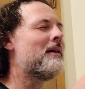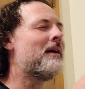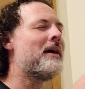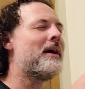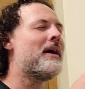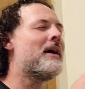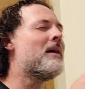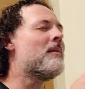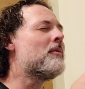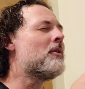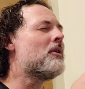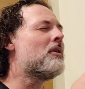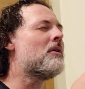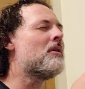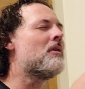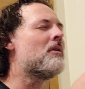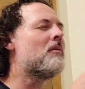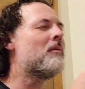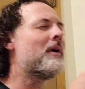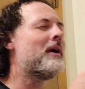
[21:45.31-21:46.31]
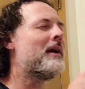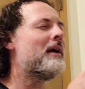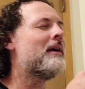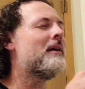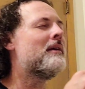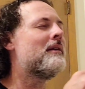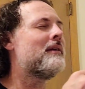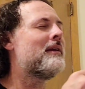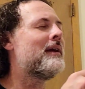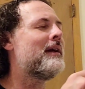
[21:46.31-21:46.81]
a hammer
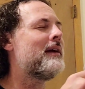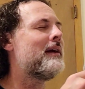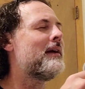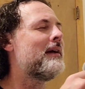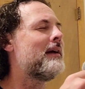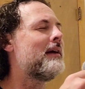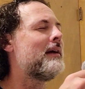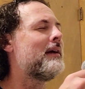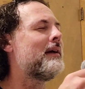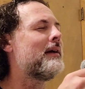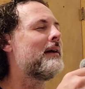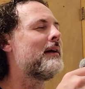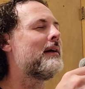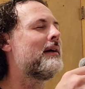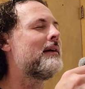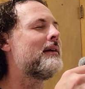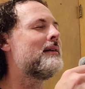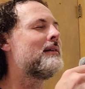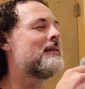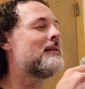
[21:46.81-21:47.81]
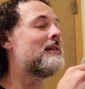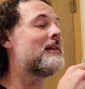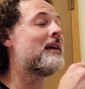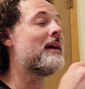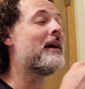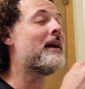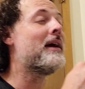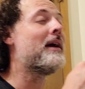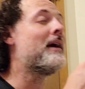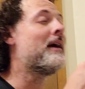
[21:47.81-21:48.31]
in
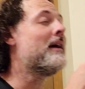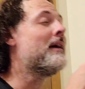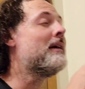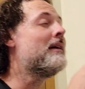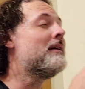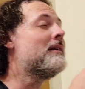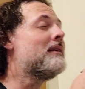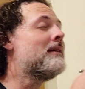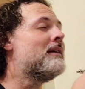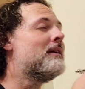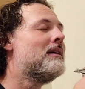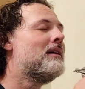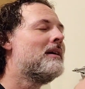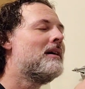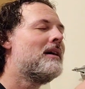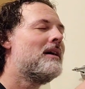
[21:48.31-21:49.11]
his hand.